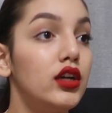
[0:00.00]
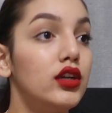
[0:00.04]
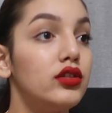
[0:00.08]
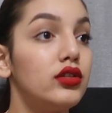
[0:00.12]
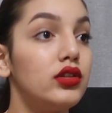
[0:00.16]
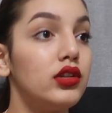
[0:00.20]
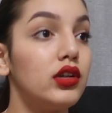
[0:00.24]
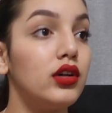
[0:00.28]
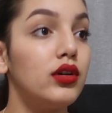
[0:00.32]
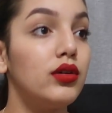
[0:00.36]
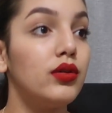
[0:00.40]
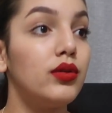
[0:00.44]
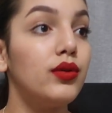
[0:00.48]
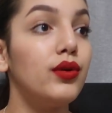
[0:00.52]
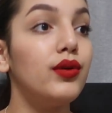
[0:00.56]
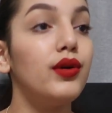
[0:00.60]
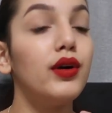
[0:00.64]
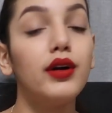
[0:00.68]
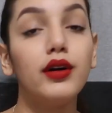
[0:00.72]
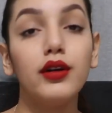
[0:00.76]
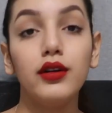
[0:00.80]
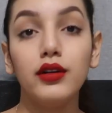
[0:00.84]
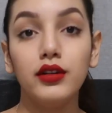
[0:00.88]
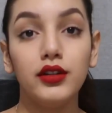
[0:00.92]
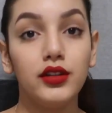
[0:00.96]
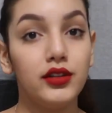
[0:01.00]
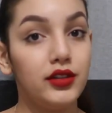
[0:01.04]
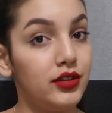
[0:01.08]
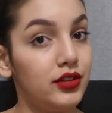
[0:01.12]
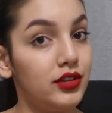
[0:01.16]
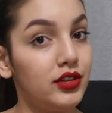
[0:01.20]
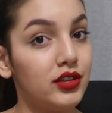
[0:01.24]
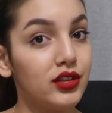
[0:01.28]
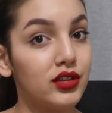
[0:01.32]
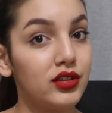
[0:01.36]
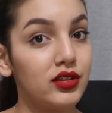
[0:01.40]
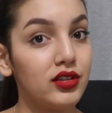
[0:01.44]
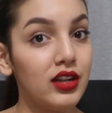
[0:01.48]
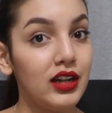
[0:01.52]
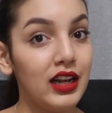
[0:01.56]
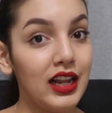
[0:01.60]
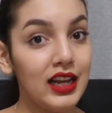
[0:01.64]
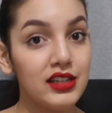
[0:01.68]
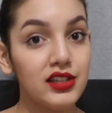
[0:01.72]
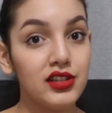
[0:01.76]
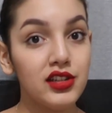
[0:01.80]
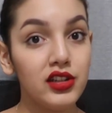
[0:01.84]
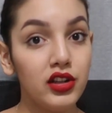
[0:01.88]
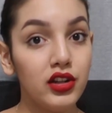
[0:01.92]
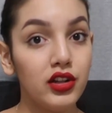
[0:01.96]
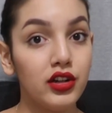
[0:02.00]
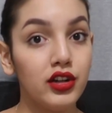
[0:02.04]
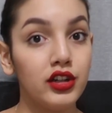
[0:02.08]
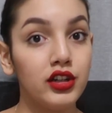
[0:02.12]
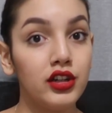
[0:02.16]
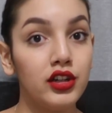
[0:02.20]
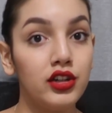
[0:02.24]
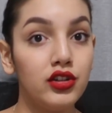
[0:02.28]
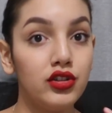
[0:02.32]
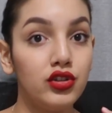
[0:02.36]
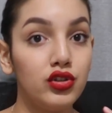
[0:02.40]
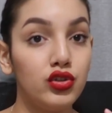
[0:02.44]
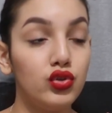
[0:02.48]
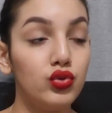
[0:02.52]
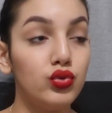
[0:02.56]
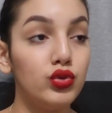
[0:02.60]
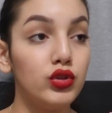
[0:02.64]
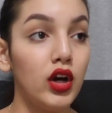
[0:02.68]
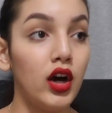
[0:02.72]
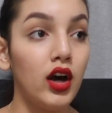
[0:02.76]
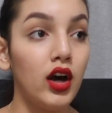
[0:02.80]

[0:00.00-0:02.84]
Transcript: So just lesson learned, do